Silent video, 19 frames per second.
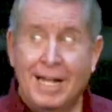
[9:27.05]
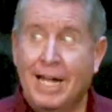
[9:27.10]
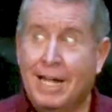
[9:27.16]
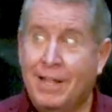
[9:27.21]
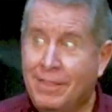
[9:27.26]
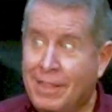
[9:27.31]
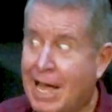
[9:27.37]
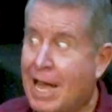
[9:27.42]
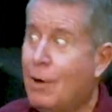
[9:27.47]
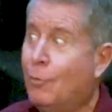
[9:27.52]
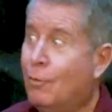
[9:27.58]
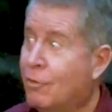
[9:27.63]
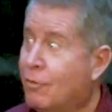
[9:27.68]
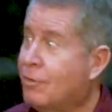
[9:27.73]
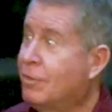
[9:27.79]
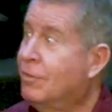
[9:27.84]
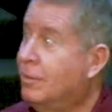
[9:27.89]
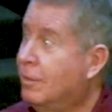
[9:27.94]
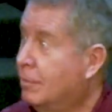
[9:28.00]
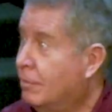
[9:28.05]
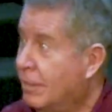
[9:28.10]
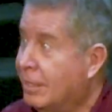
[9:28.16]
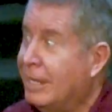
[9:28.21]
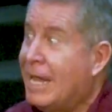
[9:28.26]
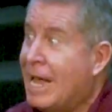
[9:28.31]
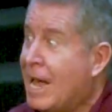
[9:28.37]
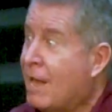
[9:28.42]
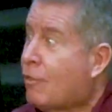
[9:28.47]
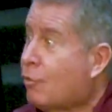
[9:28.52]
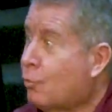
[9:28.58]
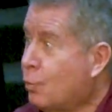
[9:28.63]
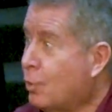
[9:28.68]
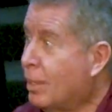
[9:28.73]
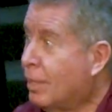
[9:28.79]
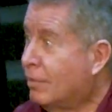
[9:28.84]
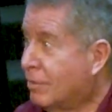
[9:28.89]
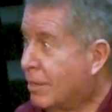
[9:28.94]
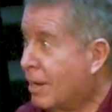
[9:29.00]
And that was the last
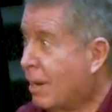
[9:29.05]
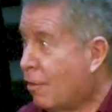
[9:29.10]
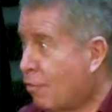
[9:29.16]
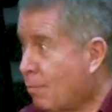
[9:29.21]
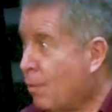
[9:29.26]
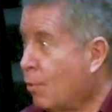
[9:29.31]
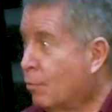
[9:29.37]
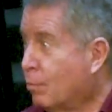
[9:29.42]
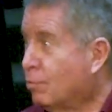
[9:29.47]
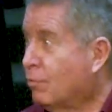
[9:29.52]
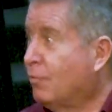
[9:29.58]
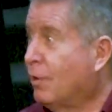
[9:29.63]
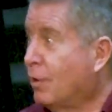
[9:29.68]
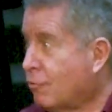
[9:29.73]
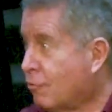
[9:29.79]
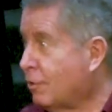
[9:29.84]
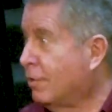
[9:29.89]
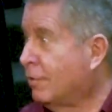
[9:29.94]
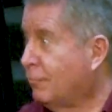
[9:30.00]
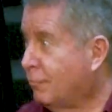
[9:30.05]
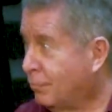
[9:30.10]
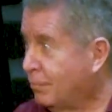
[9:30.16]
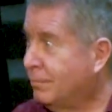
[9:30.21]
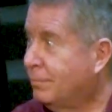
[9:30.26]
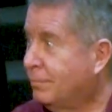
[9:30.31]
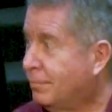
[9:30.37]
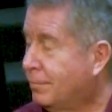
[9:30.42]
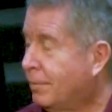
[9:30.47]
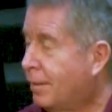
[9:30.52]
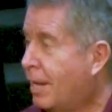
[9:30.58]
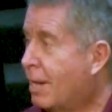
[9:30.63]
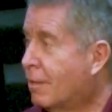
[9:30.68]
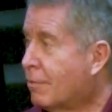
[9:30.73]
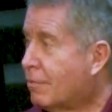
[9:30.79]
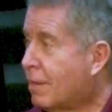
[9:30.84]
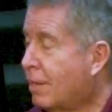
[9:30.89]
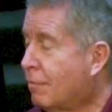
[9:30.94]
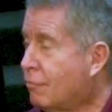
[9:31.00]
week that I spoke professionally
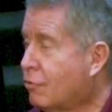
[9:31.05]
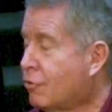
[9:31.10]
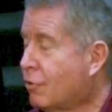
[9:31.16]
outside of